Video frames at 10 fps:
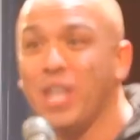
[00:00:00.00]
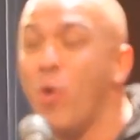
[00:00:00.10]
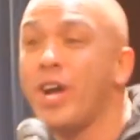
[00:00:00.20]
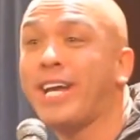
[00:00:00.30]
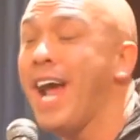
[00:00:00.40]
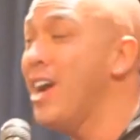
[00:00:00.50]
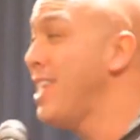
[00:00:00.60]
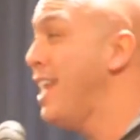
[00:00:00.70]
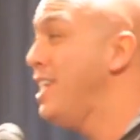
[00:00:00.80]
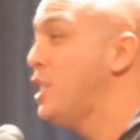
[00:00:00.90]
No one cares
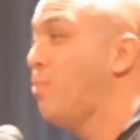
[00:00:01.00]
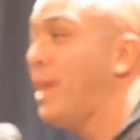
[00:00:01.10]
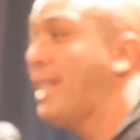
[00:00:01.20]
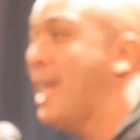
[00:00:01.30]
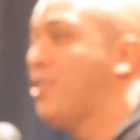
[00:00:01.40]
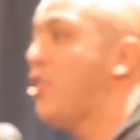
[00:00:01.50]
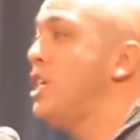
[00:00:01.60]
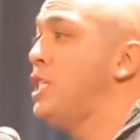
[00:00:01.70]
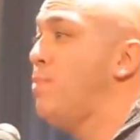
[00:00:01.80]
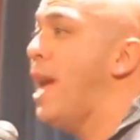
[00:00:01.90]
that he just picked that
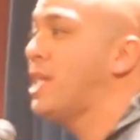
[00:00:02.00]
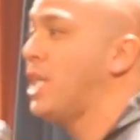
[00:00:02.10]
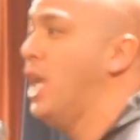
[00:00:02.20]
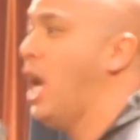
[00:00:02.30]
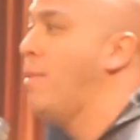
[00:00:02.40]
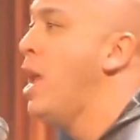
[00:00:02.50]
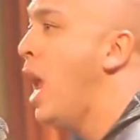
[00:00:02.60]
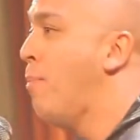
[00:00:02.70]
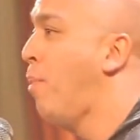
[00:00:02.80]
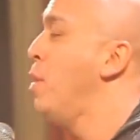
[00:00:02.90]
dirty spatula up
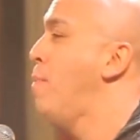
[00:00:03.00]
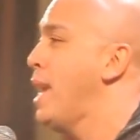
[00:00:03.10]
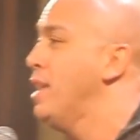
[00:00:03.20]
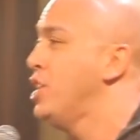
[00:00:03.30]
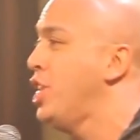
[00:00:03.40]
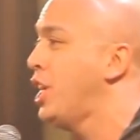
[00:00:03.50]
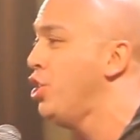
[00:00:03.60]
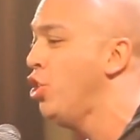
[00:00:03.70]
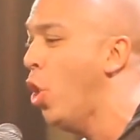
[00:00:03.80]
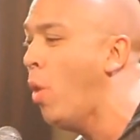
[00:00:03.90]
and put it back in the
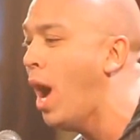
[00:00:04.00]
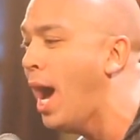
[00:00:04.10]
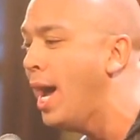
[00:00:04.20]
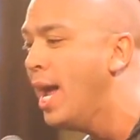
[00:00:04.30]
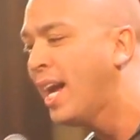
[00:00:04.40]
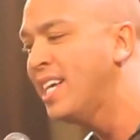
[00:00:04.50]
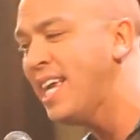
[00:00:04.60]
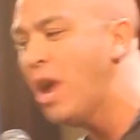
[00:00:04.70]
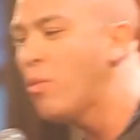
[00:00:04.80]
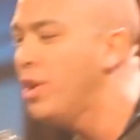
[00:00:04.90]
chicken. You know why? Because
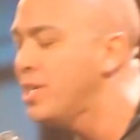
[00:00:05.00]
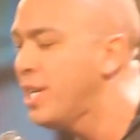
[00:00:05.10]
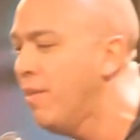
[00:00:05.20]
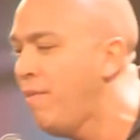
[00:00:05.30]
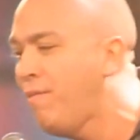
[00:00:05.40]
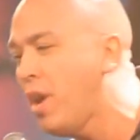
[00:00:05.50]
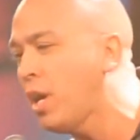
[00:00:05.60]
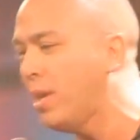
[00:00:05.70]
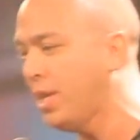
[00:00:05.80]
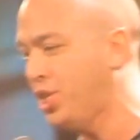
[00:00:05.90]
everyone doesn't give a fuck
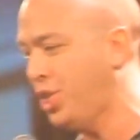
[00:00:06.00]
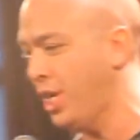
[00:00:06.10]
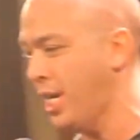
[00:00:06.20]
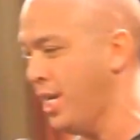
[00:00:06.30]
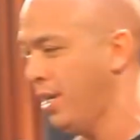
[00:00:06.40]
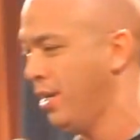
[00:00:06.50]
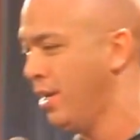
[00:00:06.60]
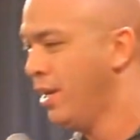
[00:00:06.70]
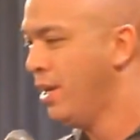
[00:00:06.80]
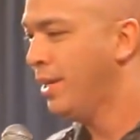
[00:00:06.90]
about the chicken.
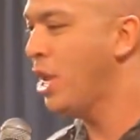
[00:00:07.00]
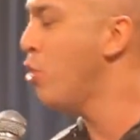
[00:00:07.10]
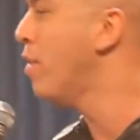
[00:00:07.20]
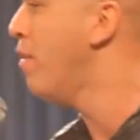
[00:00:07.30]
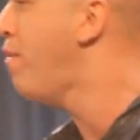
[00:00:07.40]
They don't give a